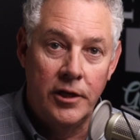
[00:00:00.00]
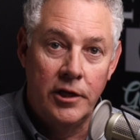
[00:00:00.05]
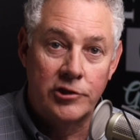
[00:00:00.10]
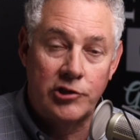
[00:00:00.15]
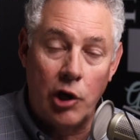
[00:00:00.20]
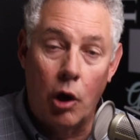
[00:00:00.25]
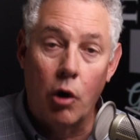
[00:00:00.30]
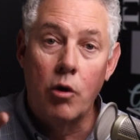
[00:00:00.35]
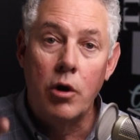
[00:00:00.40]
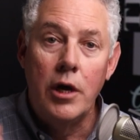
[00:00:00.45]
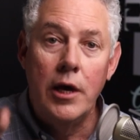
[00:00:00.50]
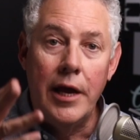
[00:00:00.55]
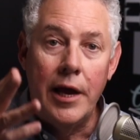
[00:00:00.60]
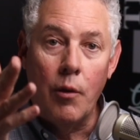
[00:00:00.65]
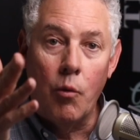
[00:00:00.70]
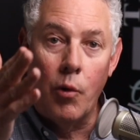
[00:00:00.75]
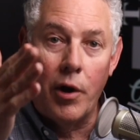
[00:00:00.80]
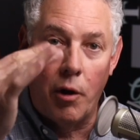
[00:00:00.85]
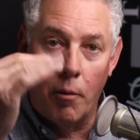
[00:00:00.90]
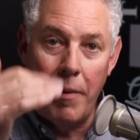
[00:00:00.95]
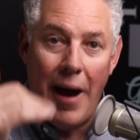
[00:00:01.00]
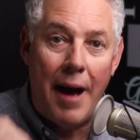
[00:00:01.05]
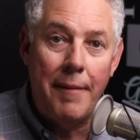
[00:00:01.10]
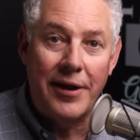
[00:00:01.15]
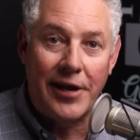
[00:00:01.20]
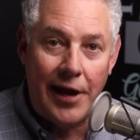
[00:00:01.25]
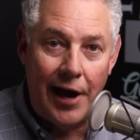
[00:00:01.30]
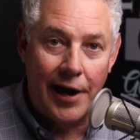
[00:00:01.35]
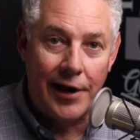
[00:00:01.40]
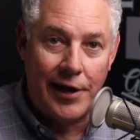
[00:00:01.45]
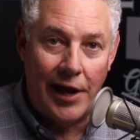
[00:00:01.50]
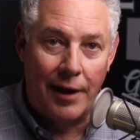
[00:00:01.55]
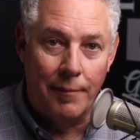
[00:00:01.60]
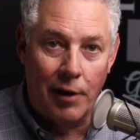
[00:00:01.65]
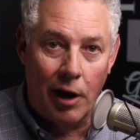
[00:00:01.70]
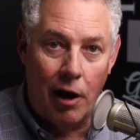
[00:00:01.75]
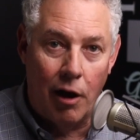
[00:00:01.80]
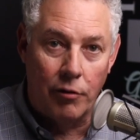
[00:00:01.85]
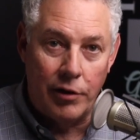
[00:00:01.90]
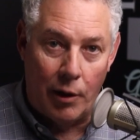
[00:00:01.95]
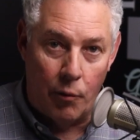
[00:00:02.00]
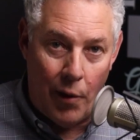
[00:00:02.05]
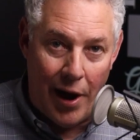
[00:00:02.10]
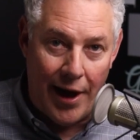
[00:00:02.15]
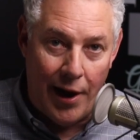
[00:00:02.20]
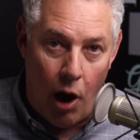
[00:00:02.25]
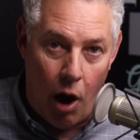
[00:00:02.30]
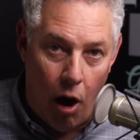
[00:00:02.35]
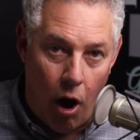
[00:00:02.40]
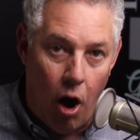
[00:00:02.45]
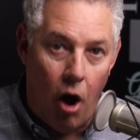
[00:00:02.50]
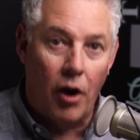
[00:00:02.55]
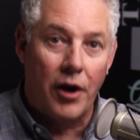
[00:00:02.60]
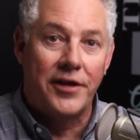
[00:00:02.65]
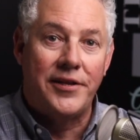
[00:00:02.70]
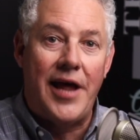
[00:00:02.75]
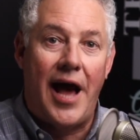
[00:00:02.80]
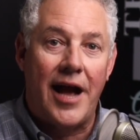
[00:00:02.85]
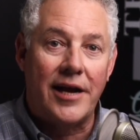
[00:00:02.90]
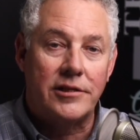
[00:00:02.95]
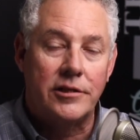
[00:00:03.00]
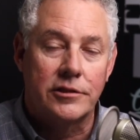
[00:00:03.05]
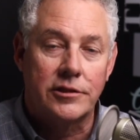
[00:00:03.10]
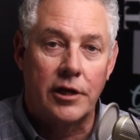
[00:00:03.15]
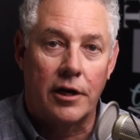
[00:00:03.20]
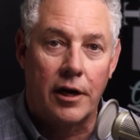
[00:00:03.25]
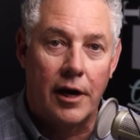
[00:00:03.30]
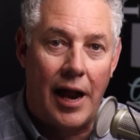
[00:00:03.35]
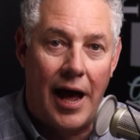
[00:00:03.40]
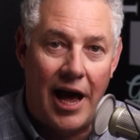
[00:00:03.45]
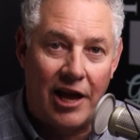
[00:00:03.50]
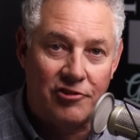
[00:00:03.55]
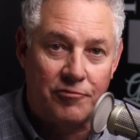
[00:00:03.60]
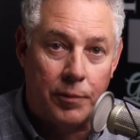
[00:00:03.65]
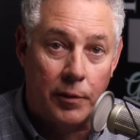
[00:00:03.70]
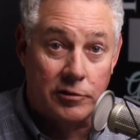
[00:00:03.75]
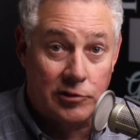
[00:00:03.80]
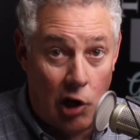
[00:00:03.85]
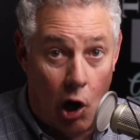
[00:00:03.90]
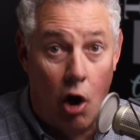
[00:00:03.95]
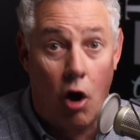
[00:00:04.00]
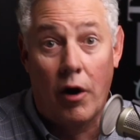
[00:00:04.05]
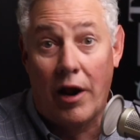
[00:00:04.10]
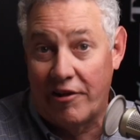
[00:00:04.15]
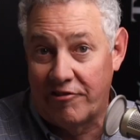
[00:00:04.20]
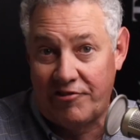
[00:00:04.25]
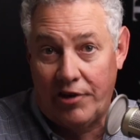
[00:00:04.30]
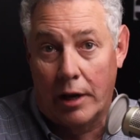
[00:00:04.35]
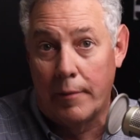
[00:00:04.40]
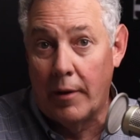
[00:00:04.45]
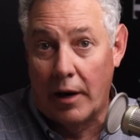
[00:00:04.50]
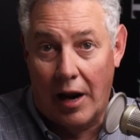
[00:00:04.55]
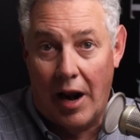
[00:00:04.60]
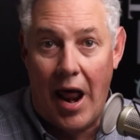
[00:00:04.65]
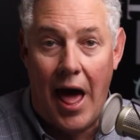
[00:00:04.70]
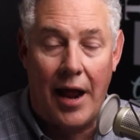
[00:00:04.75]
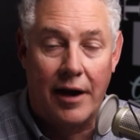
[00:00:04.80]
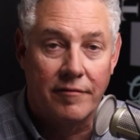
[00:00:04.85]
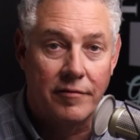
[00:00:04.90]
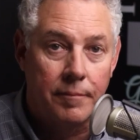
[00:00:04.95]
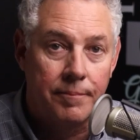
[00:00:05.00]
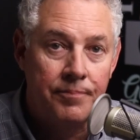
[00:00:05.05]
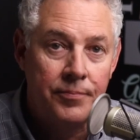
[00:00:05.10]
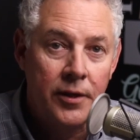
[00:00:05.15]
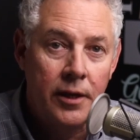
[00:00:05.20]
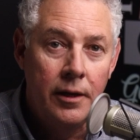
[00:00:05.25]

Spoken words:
So when Obamacare came along, they ran all the doctors under the hospitals, all I'll say, but a lot of them.